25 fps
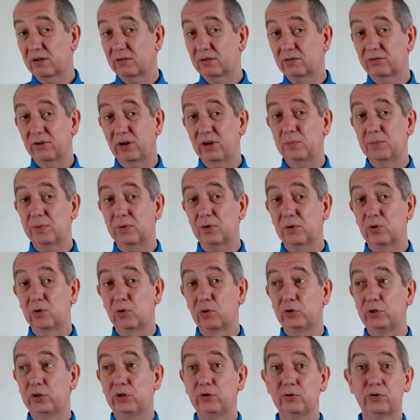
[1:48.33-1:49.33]
group
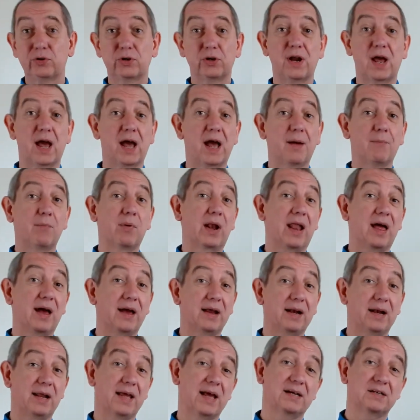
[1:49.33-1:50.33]
or you can
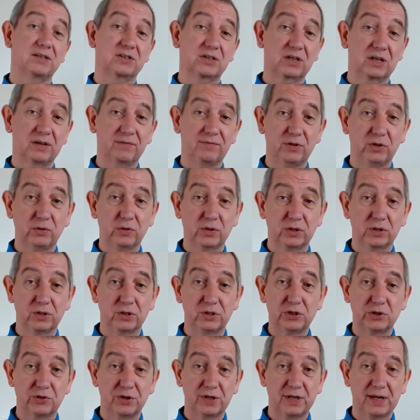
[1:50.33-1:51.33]
politely ask if you could
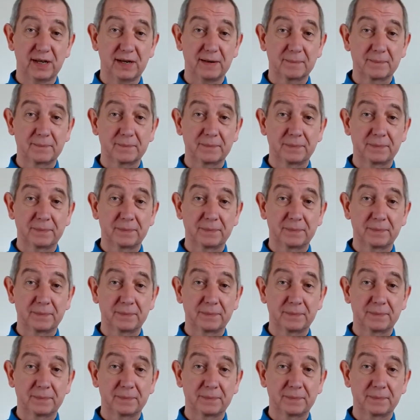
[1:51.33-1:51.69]
join in.